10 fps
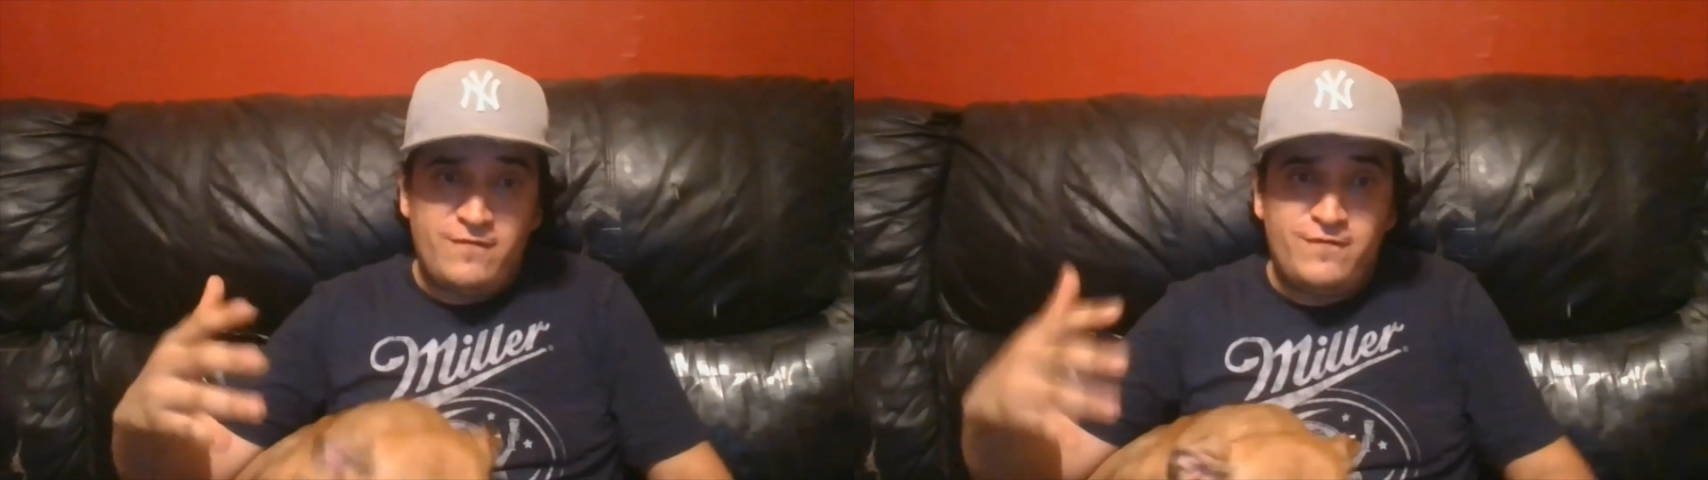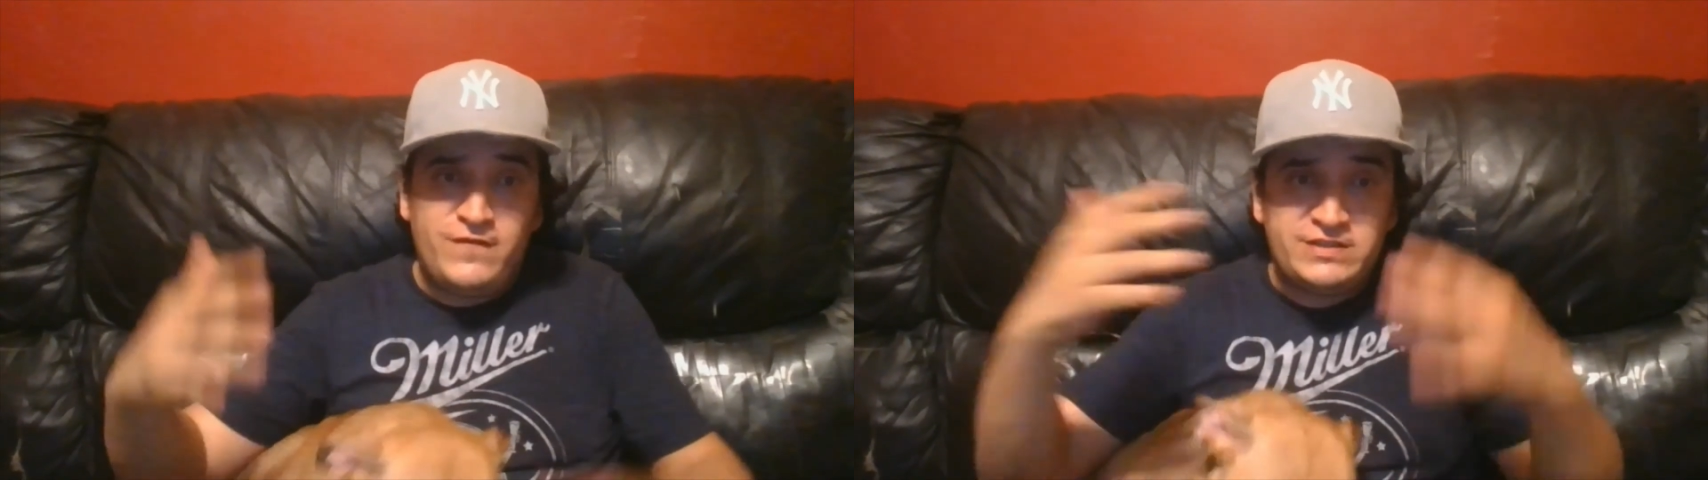
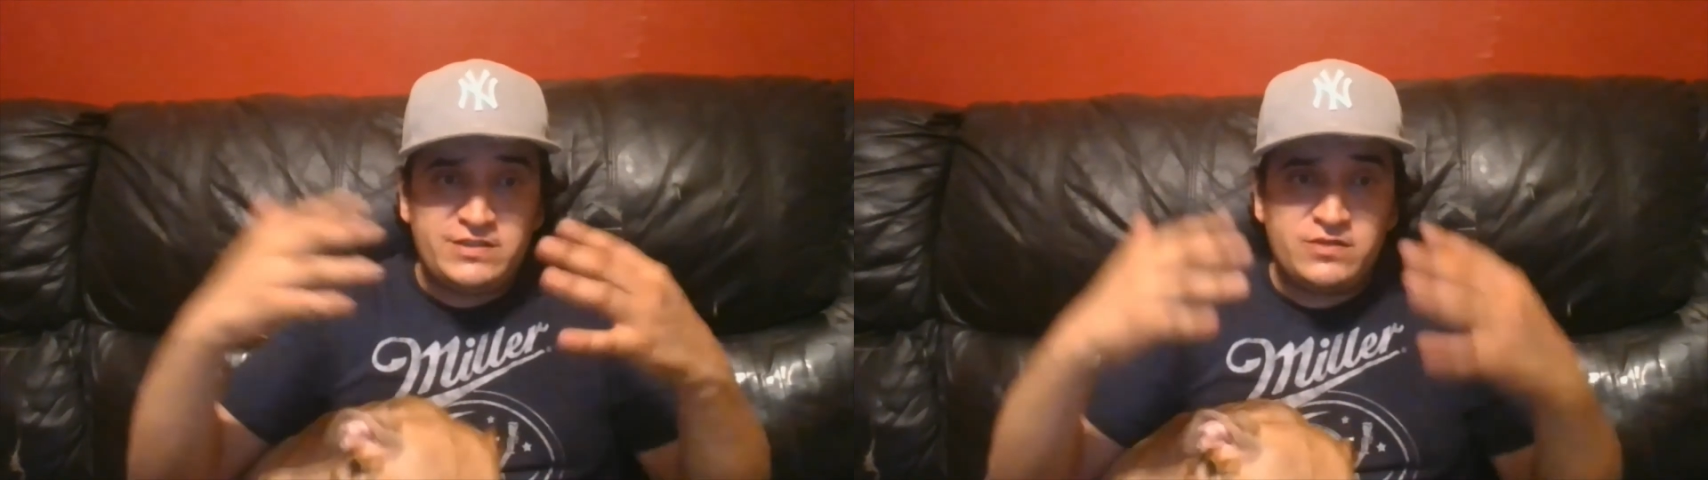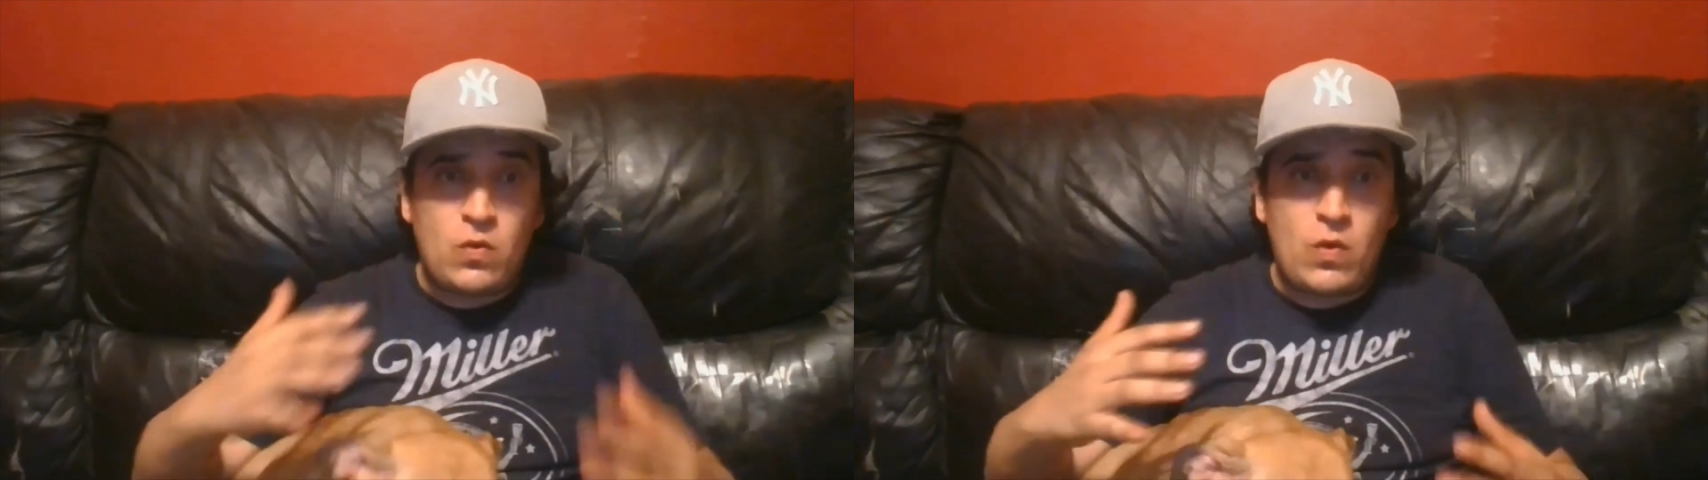
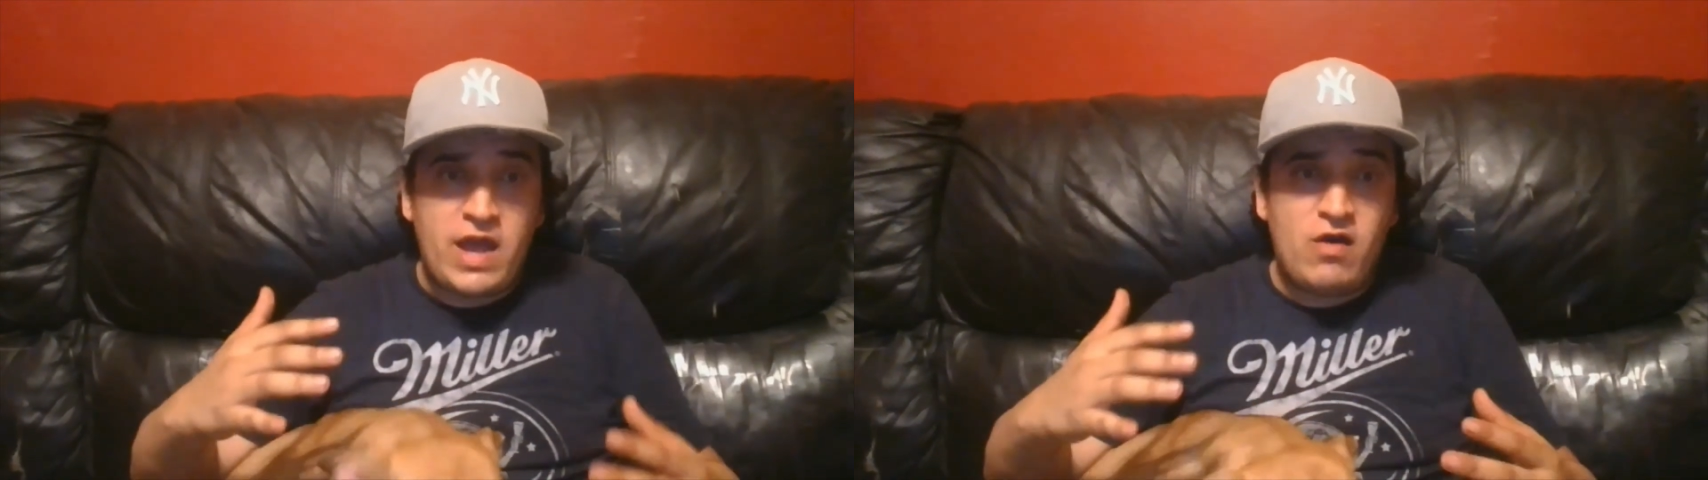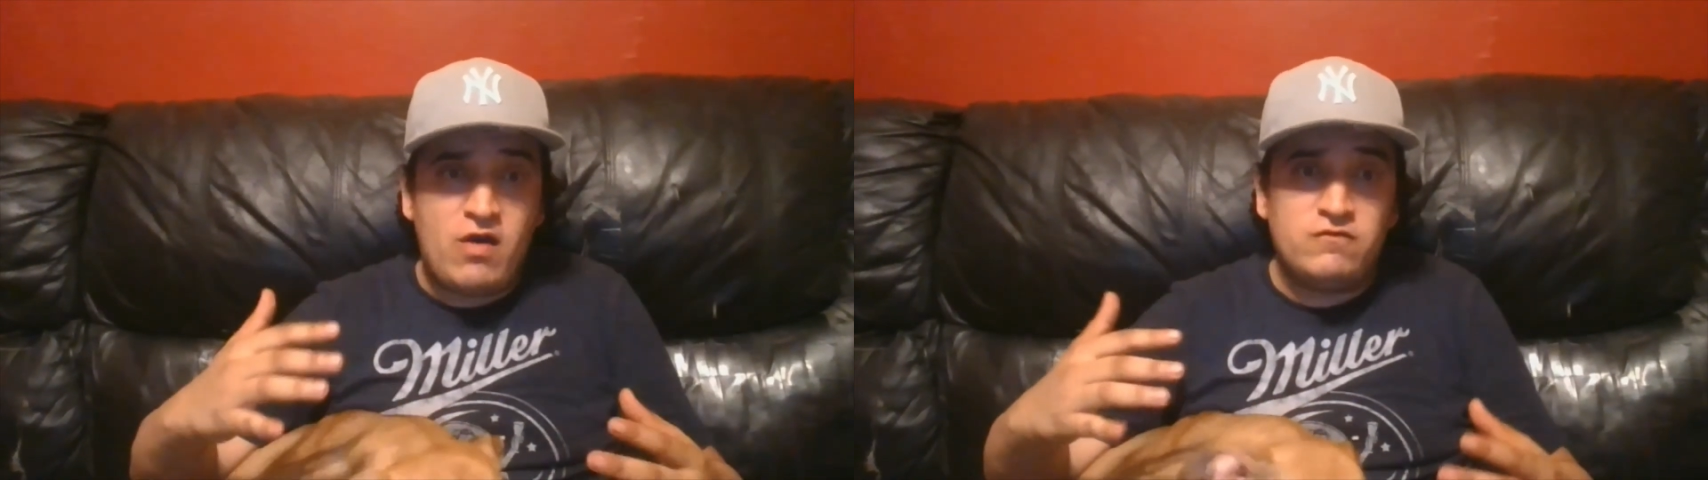physical
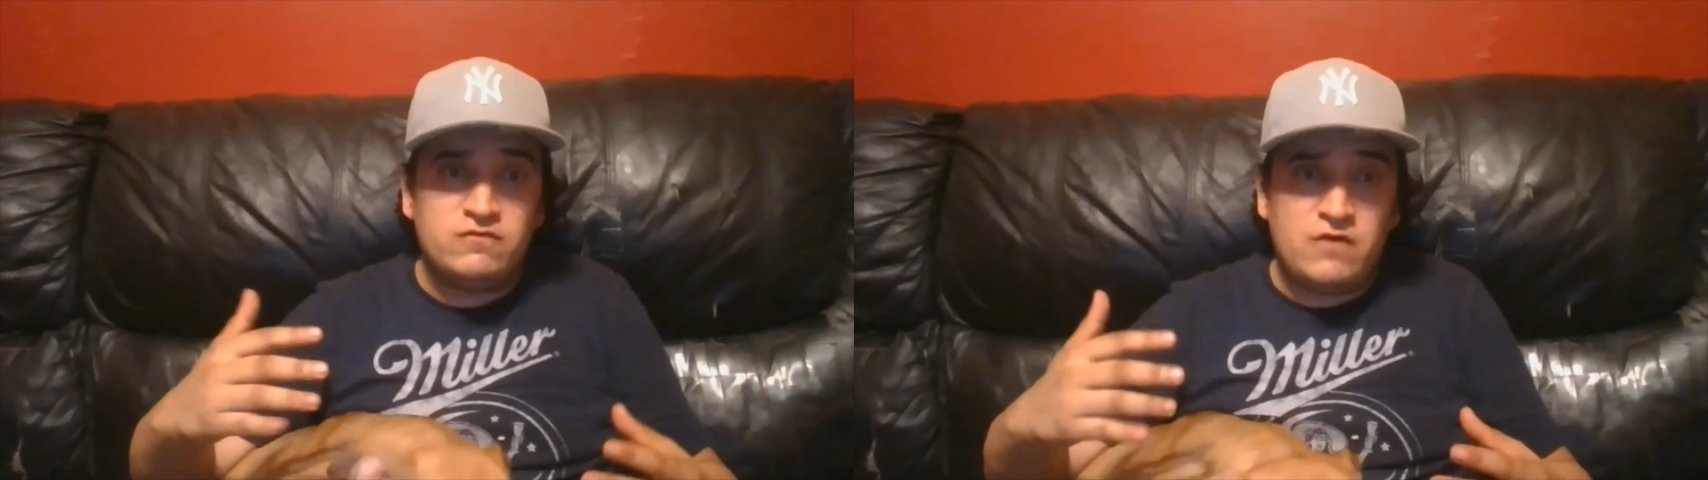way of